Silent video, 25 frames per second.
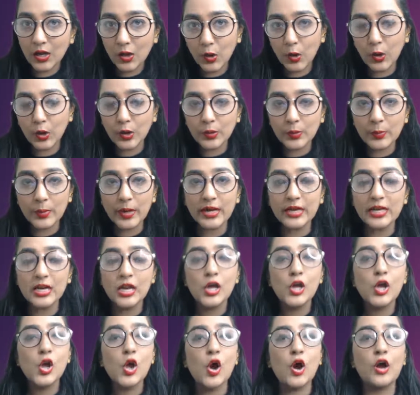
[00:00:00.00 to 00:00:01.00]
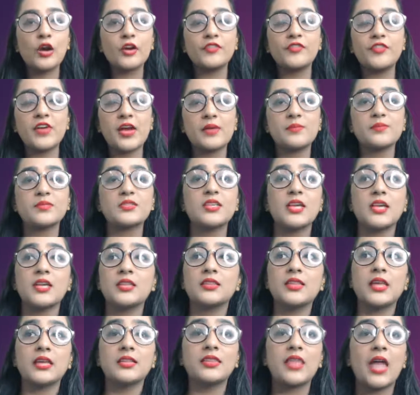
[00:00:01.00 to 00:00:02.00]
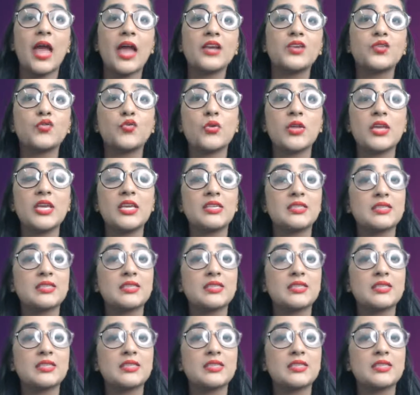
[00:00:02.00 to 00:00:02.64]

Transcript: All right. Or if I'm saying that that tree